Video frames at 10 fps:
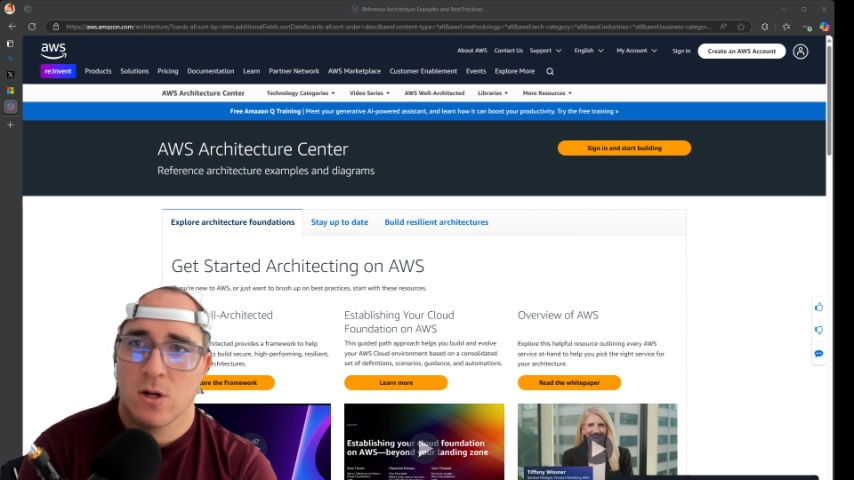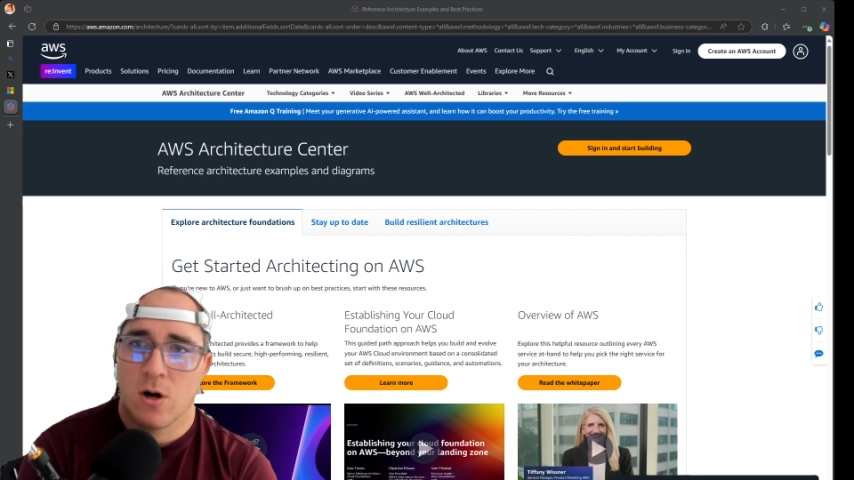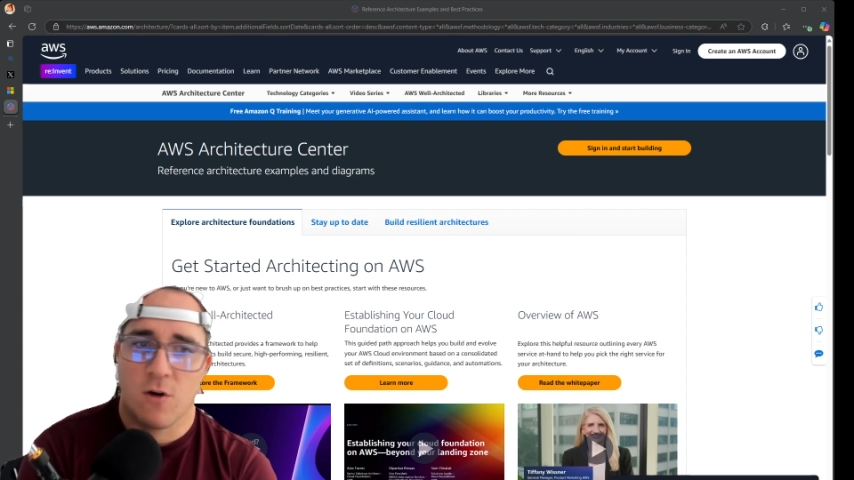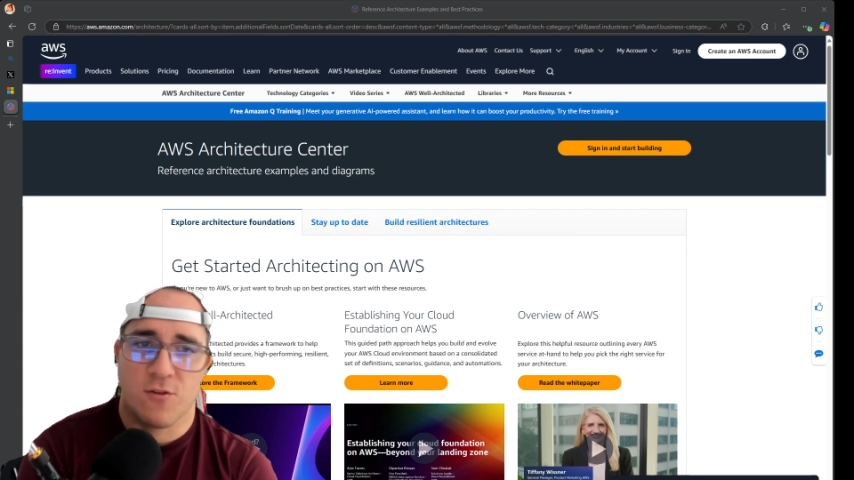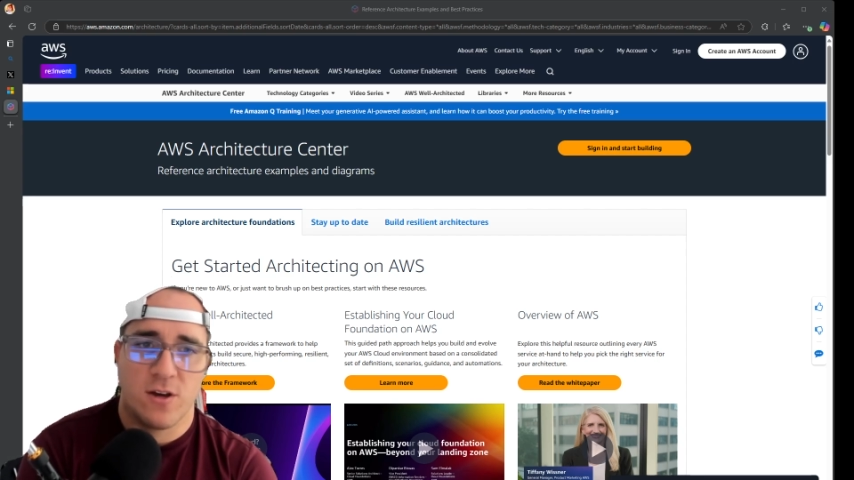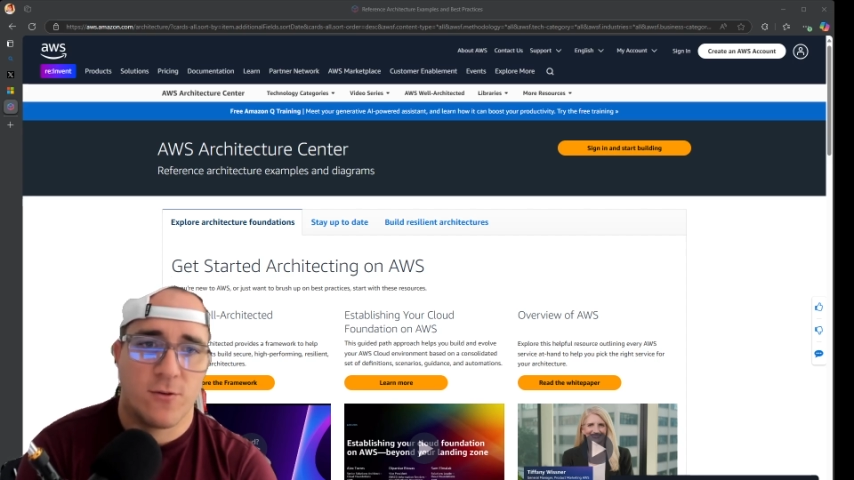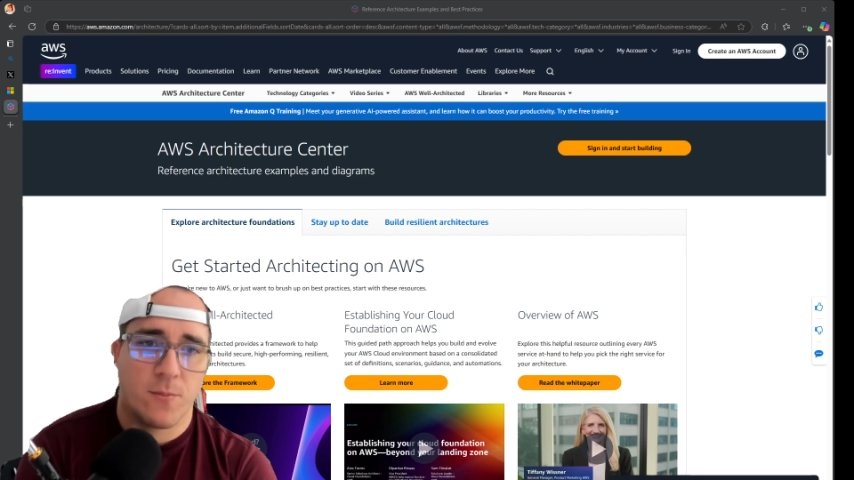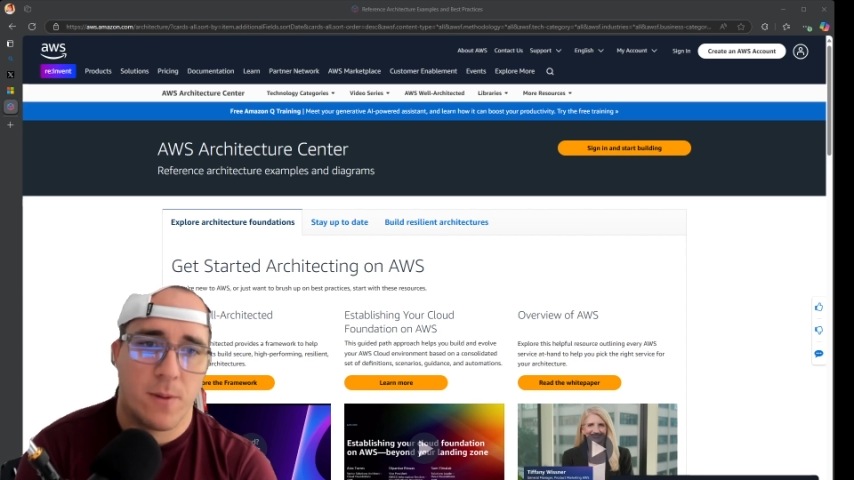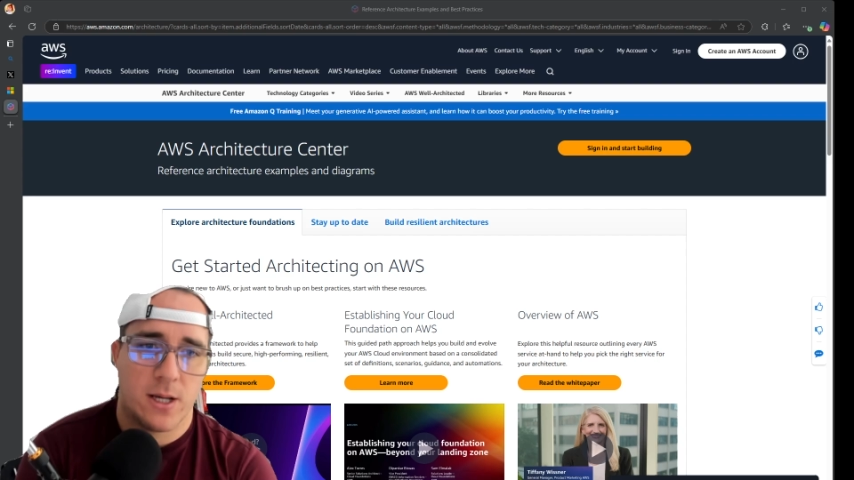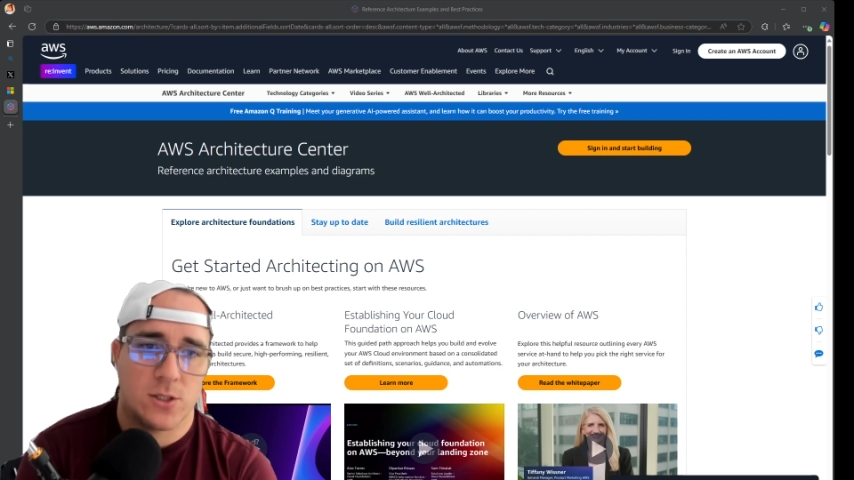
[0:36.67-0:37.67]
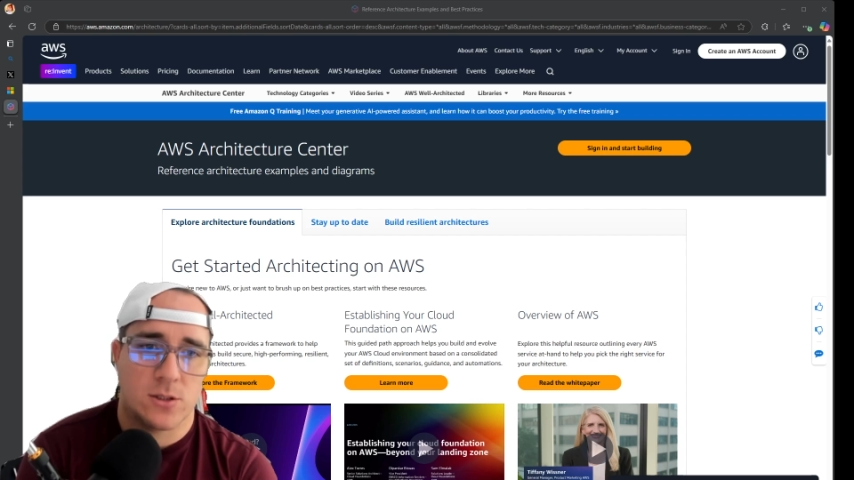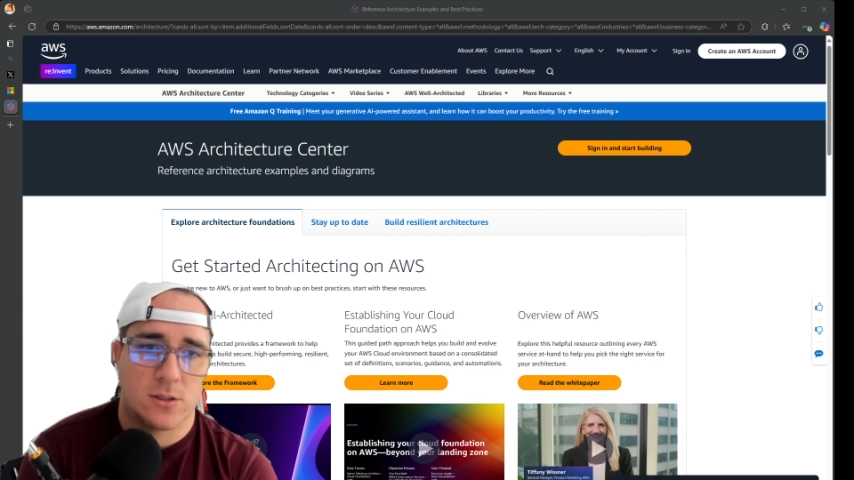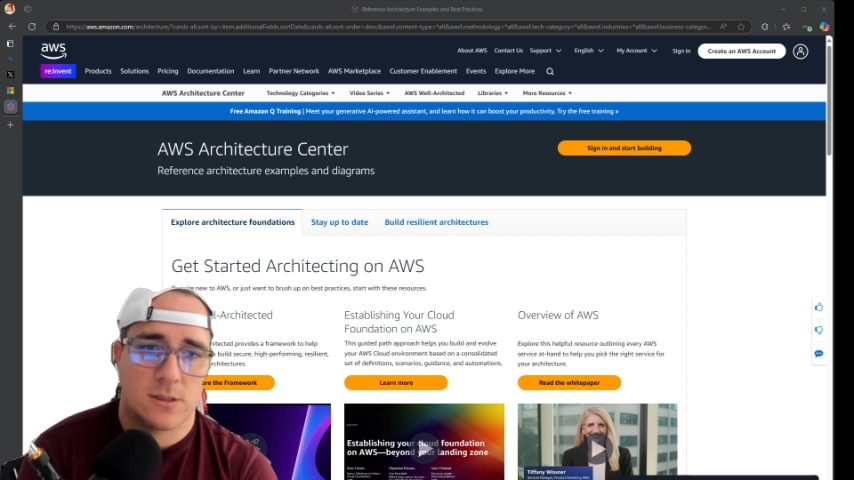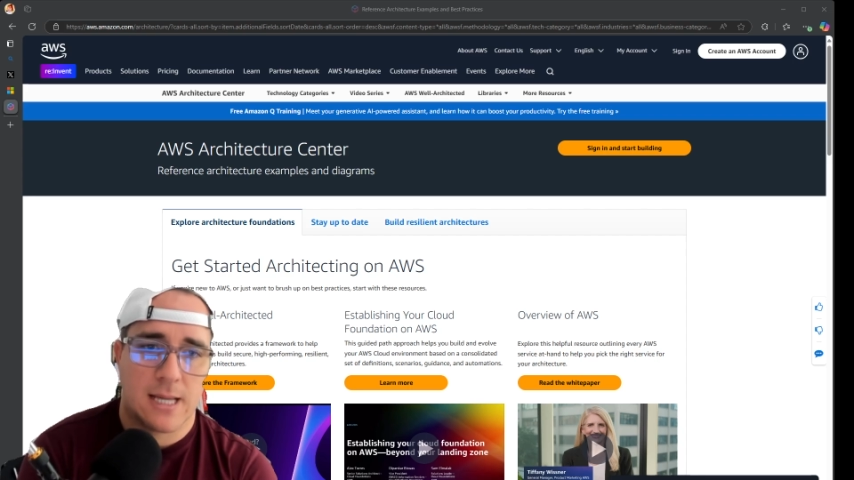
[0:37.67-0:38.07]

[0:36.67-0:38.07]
of information